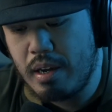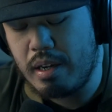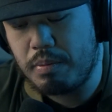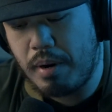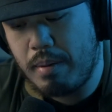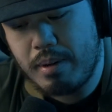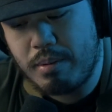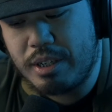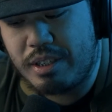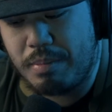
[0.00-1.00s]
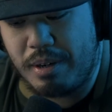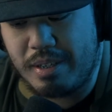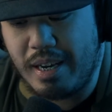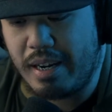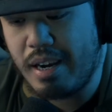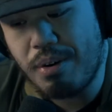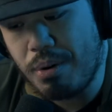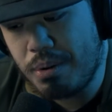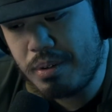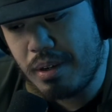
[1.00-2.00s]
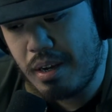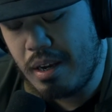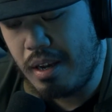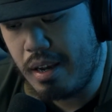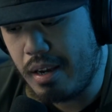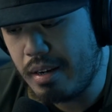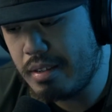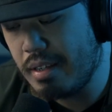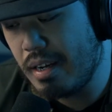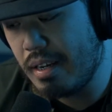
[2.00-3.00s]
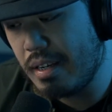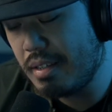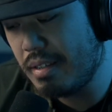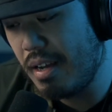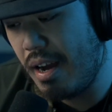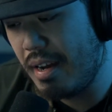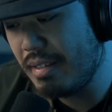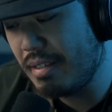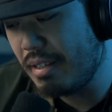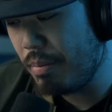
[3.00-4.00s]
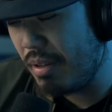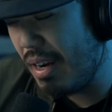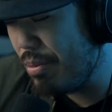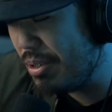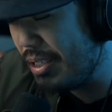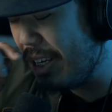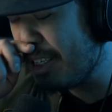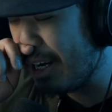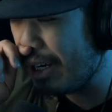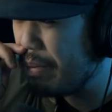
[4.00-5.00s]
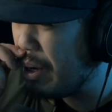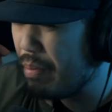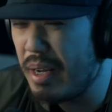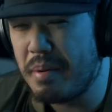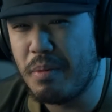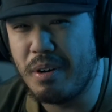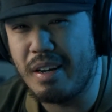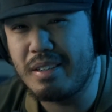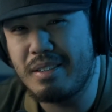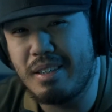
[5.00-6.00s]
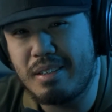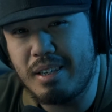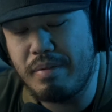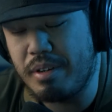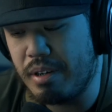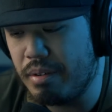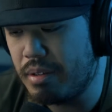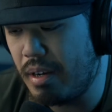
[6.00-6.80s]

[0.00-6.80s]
It's probably reaching about a decade old, and it's not something, I wouldn't say a decade, maybe more like 6-7 years.